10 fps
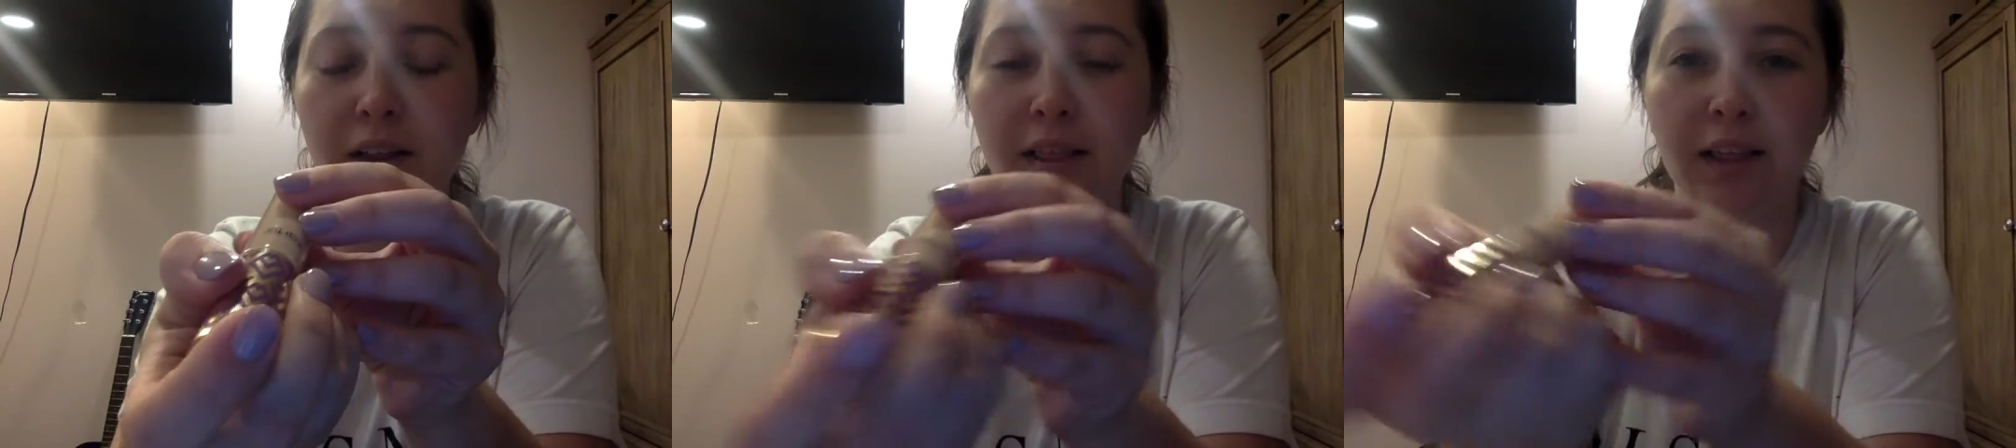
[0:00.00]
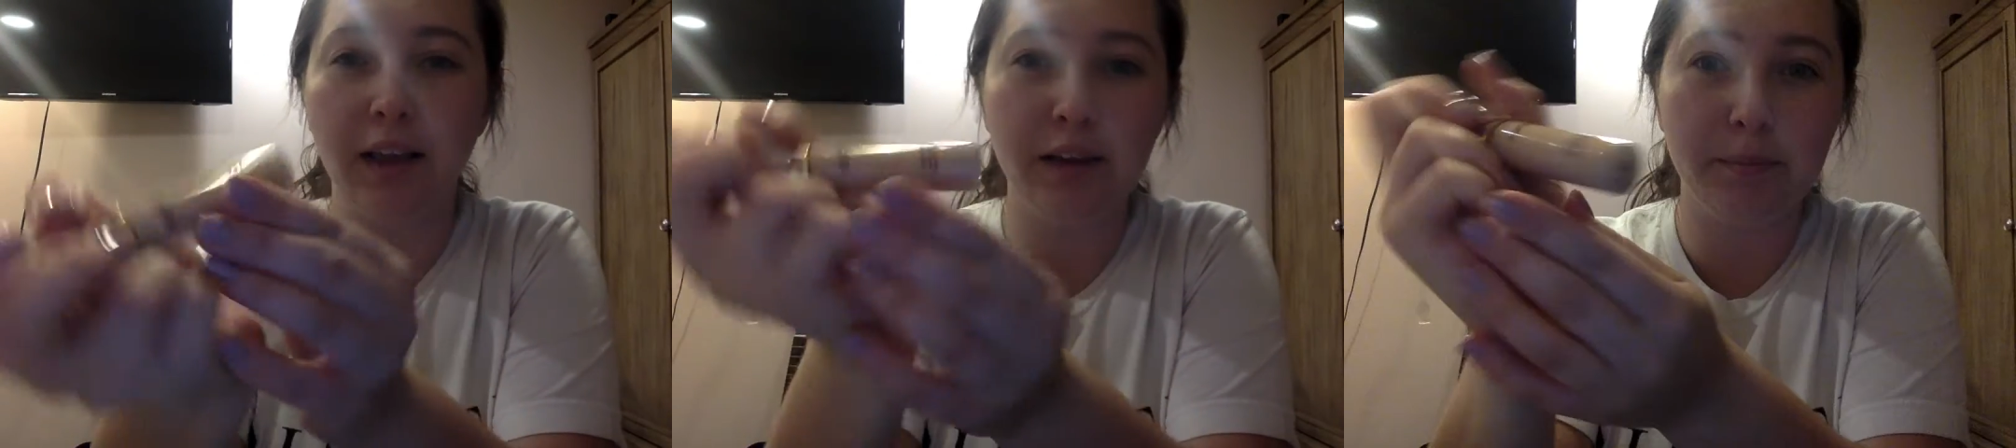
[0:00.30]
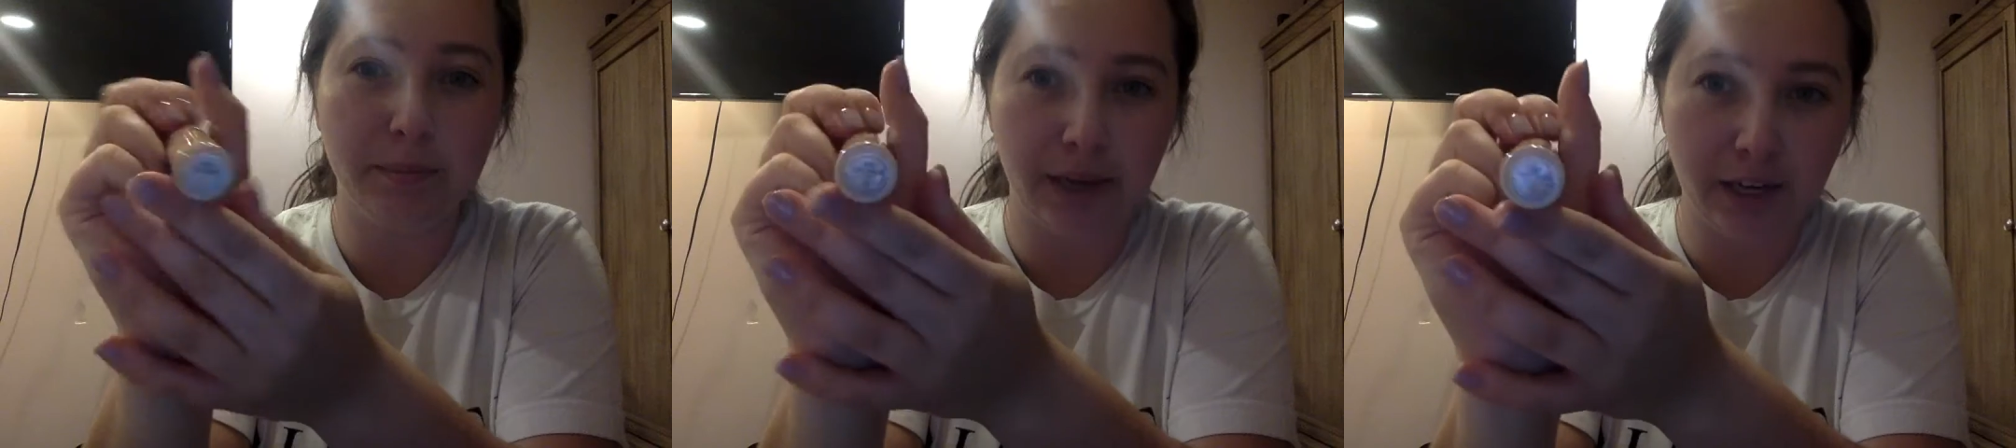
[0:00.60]
light
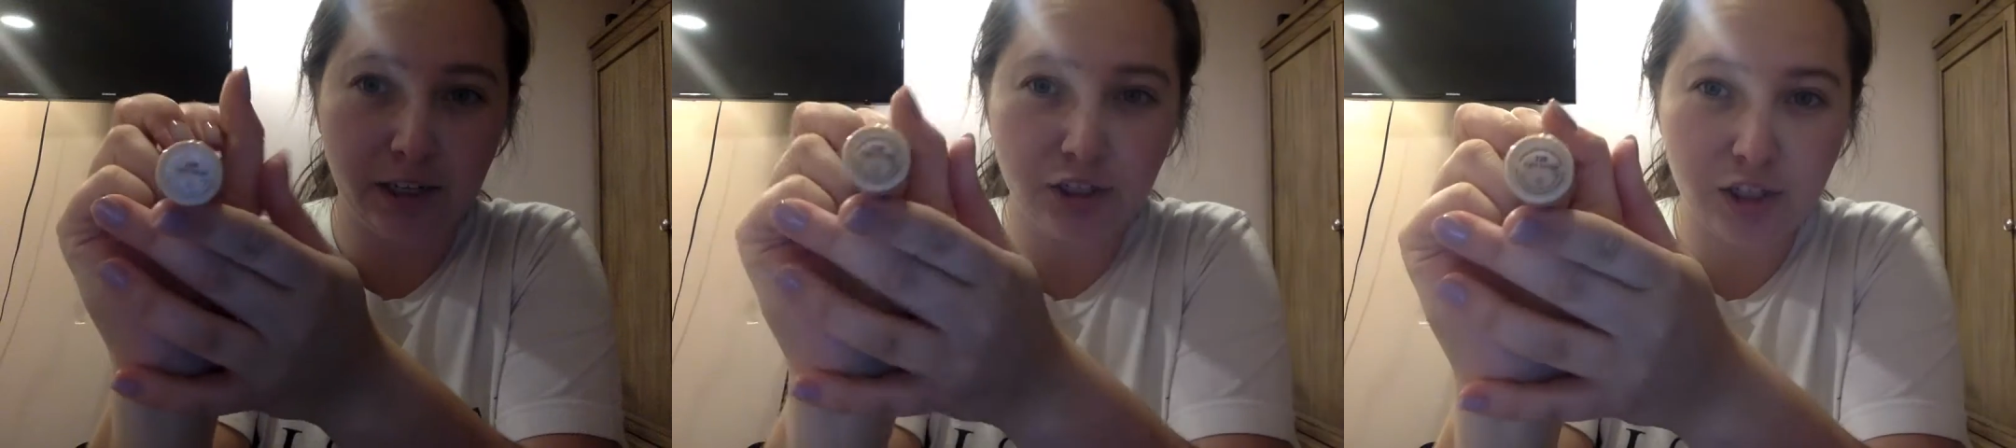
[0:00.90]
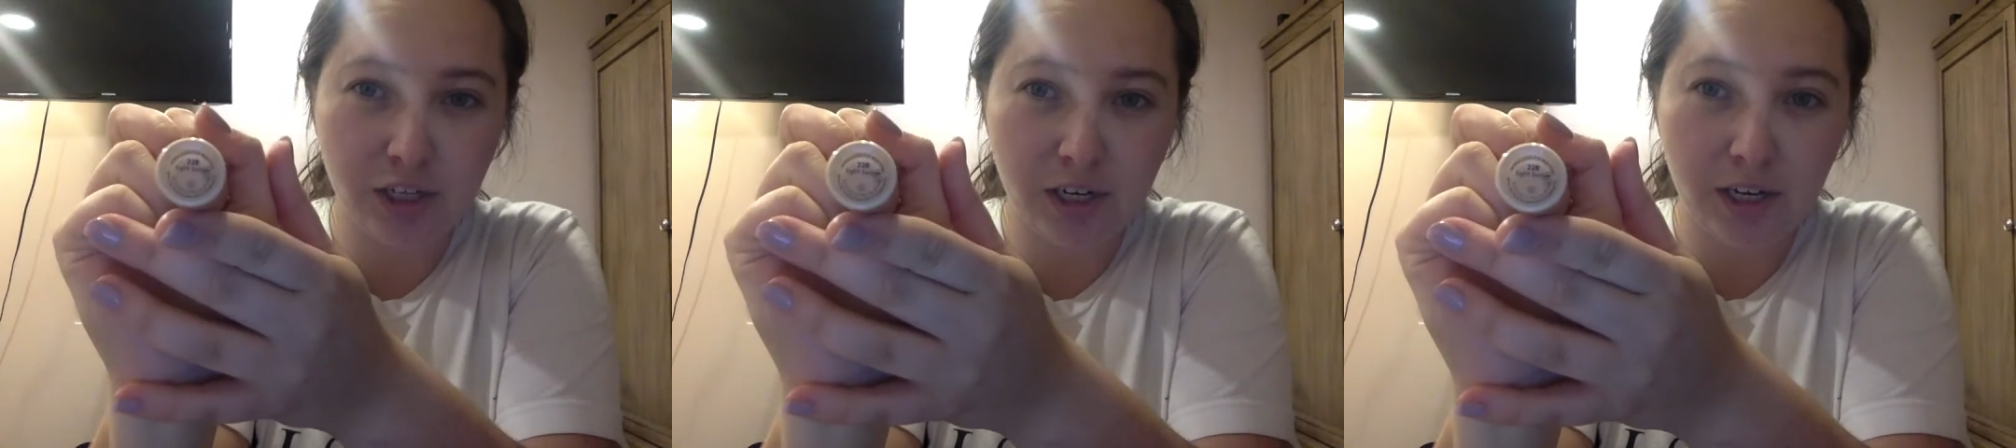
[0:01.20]
beige.